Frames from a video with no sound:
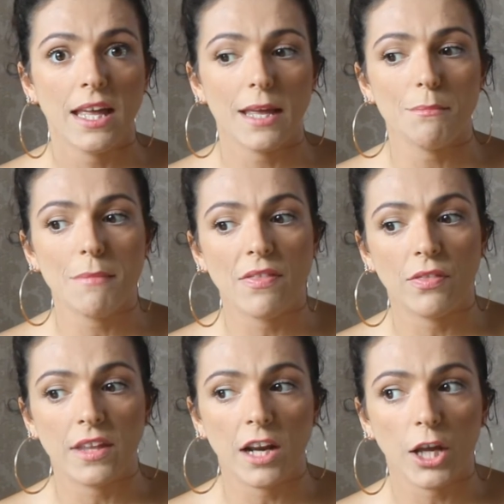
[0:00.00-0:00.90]
It
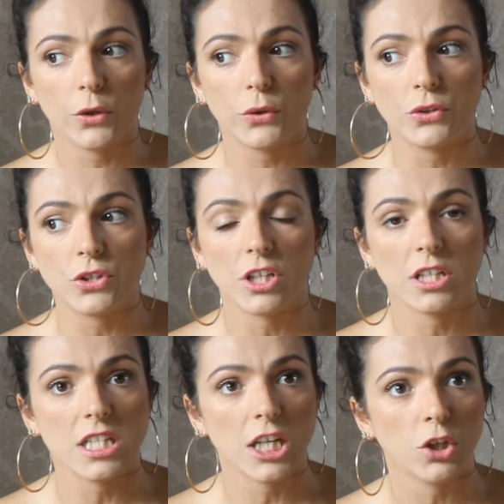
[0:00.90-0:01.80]
meant that I could
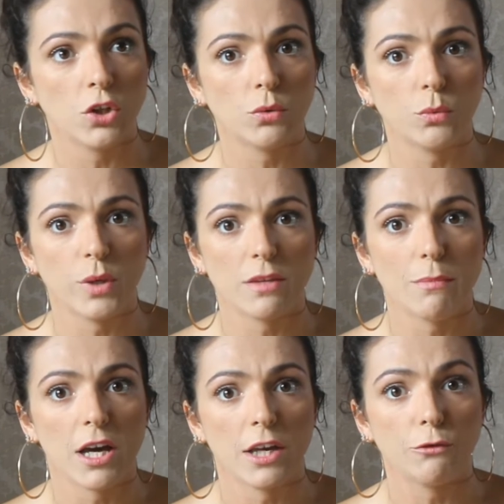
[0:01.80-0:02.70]
continue with
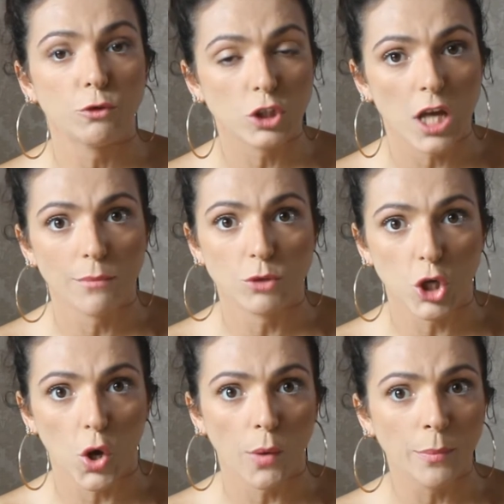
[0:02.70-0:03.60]
my full-time
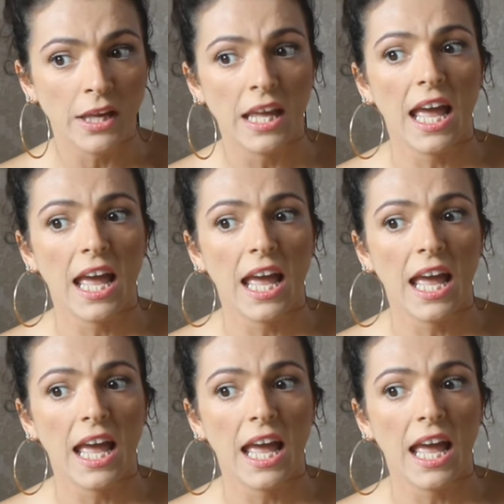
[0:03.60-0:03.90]
job